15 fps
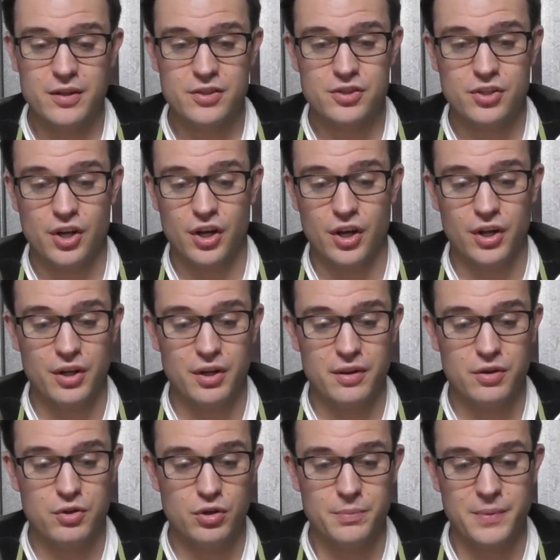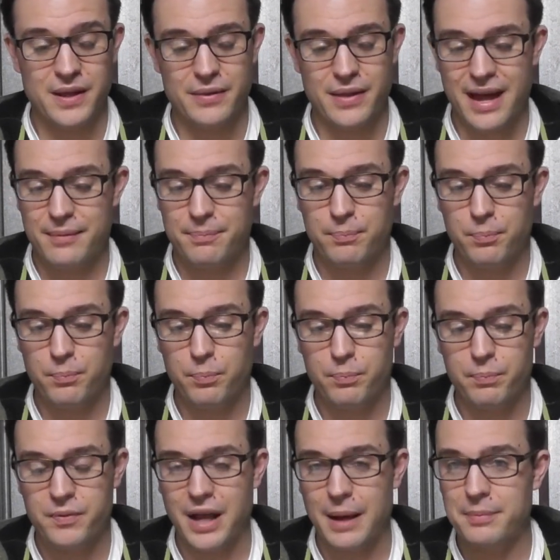So it could be that
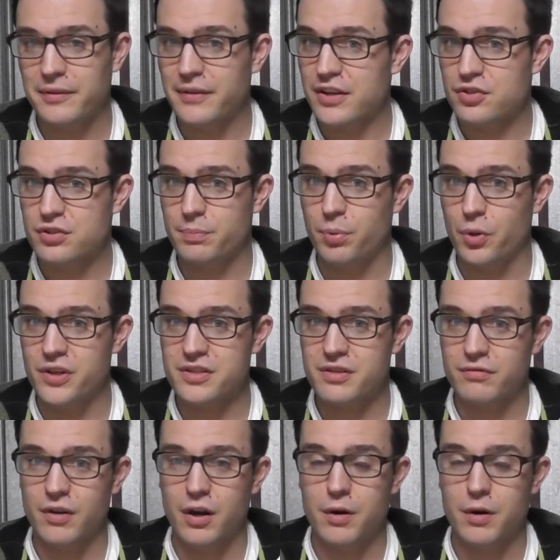a couple of extra points of